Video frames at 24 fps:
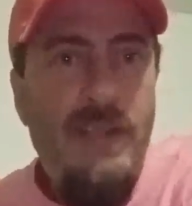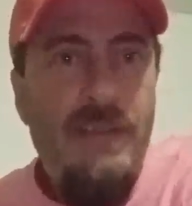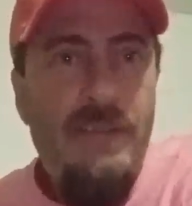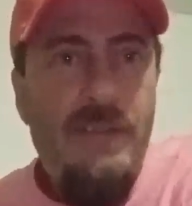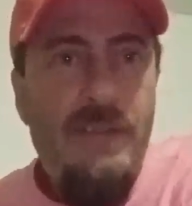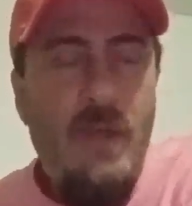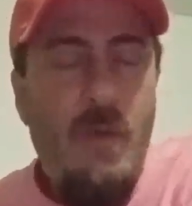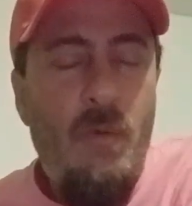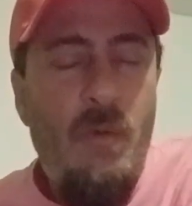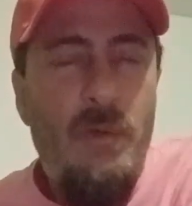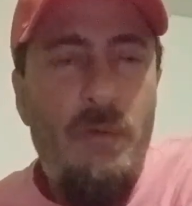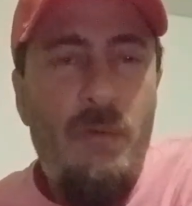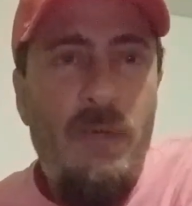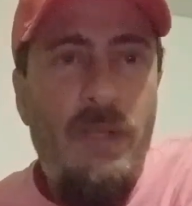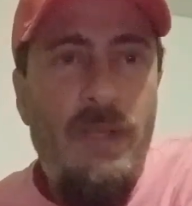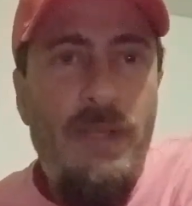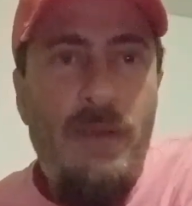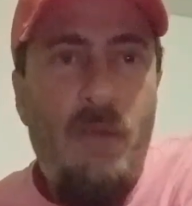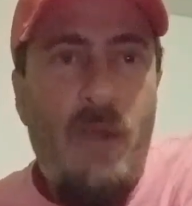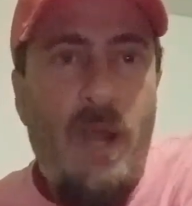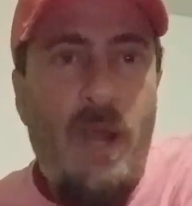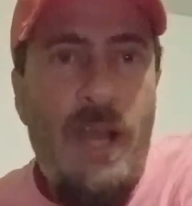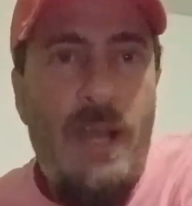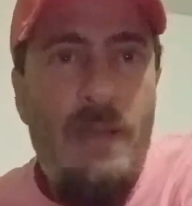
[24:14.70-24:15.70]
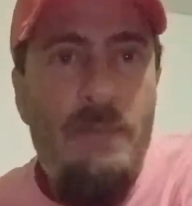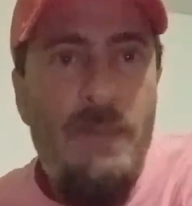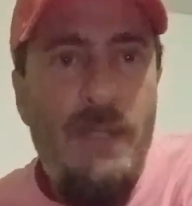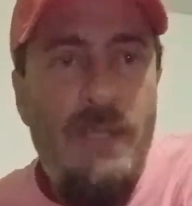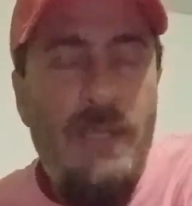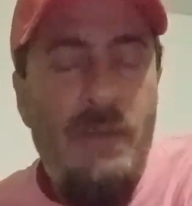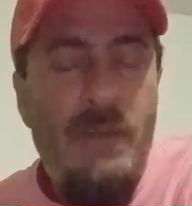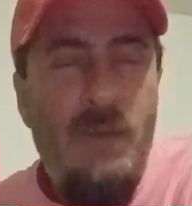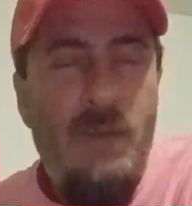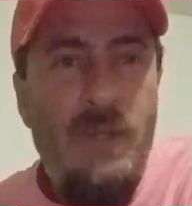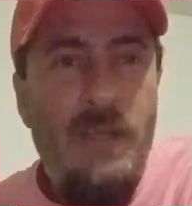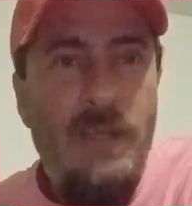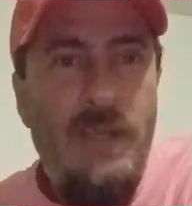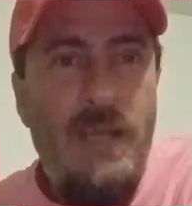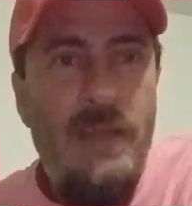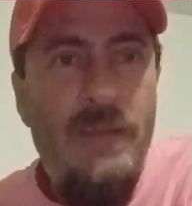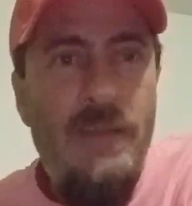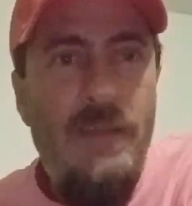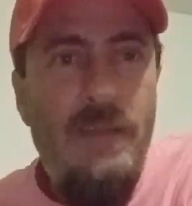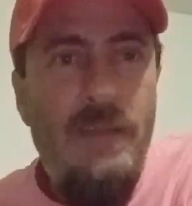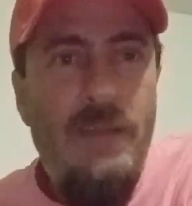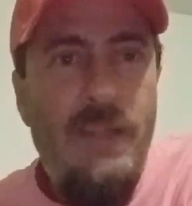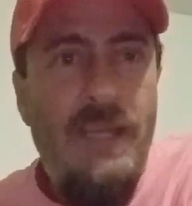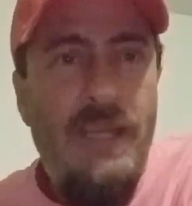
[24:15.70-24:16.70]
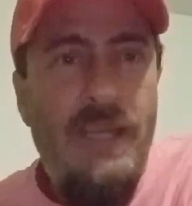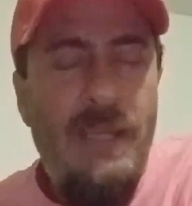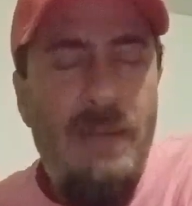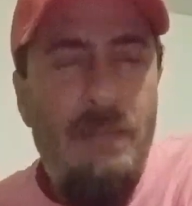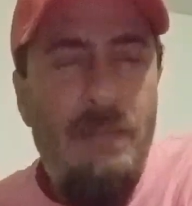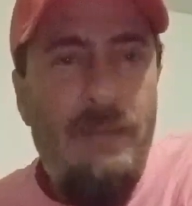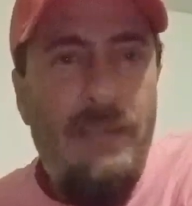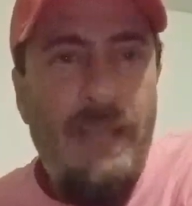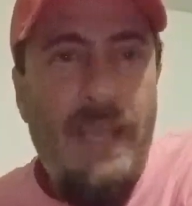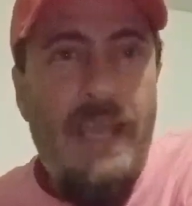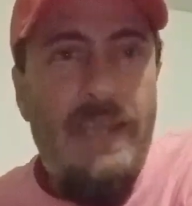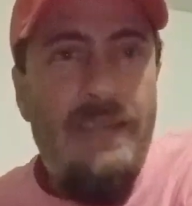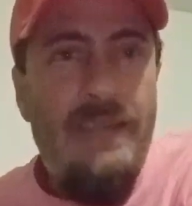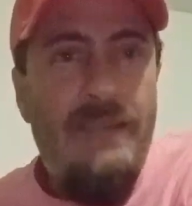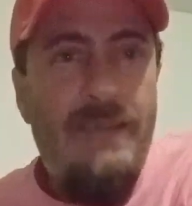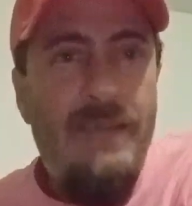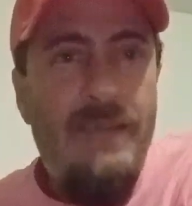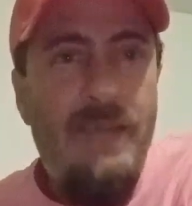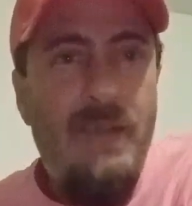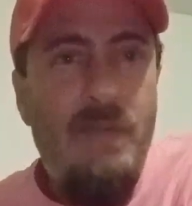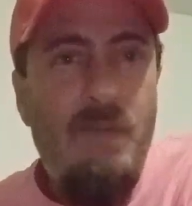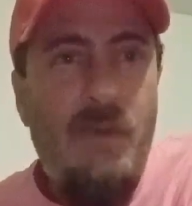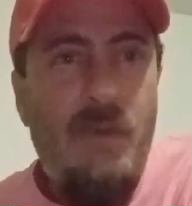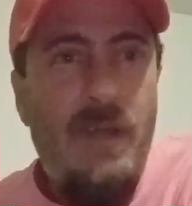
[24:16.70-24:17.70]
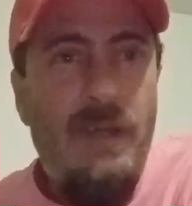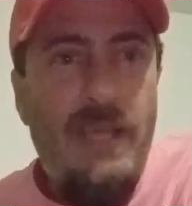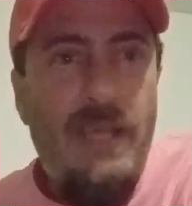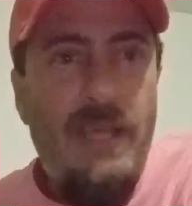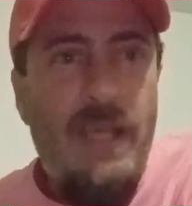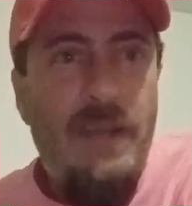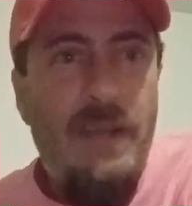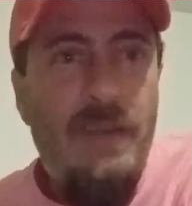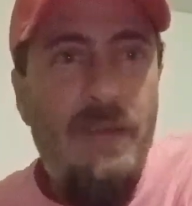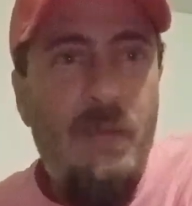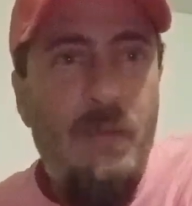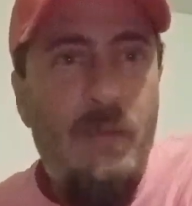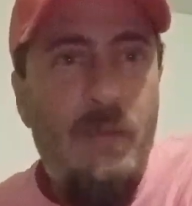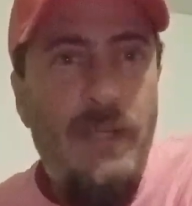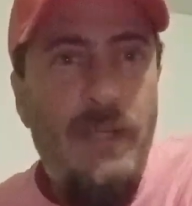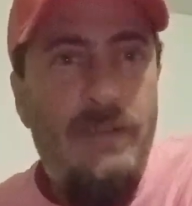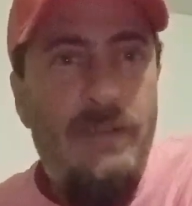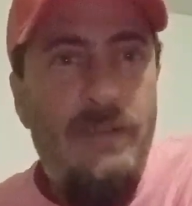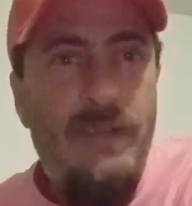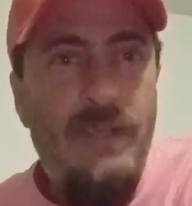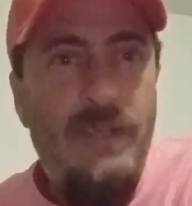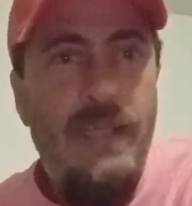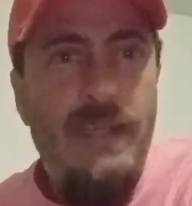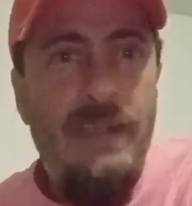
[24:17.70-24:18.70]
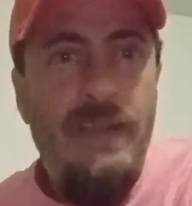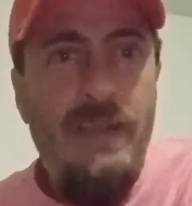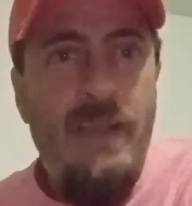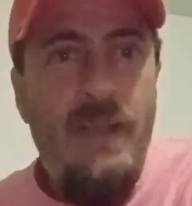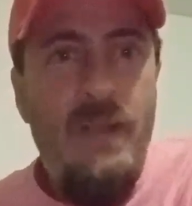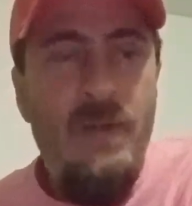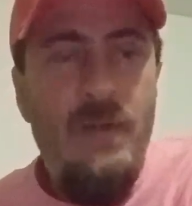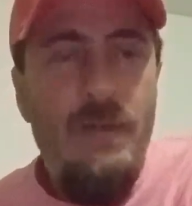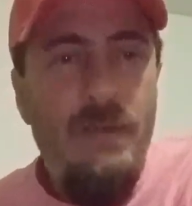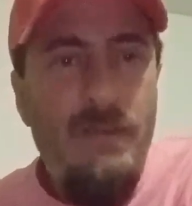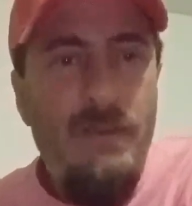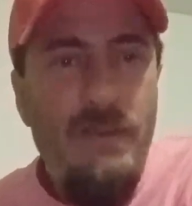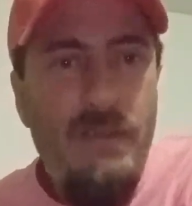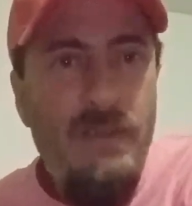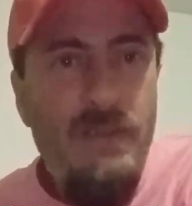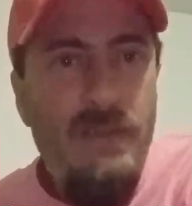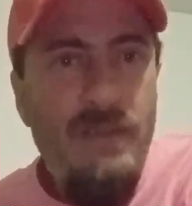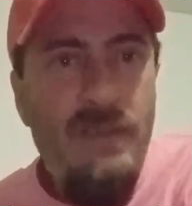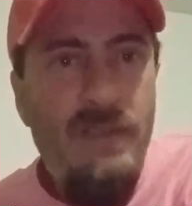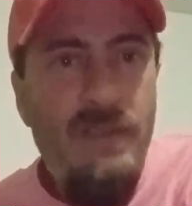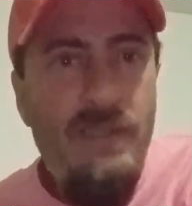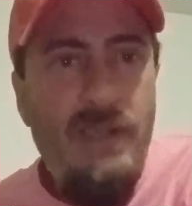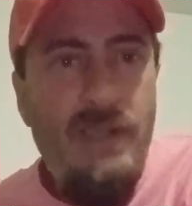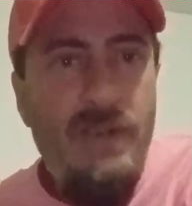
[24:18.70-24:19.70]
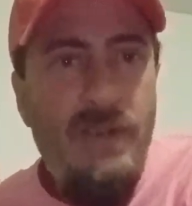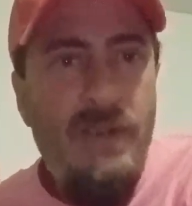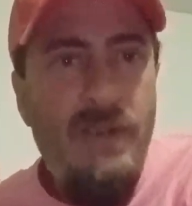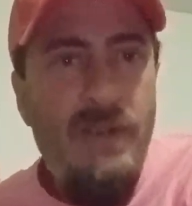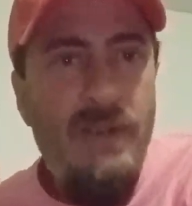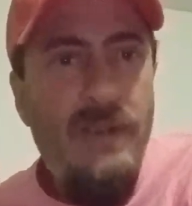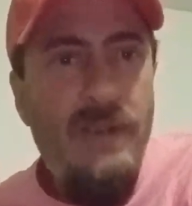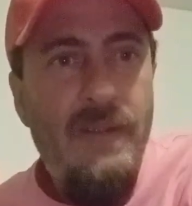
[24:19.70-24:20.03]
no one really robbed anyone other than him taxing the fuck out of the rich to get loans. And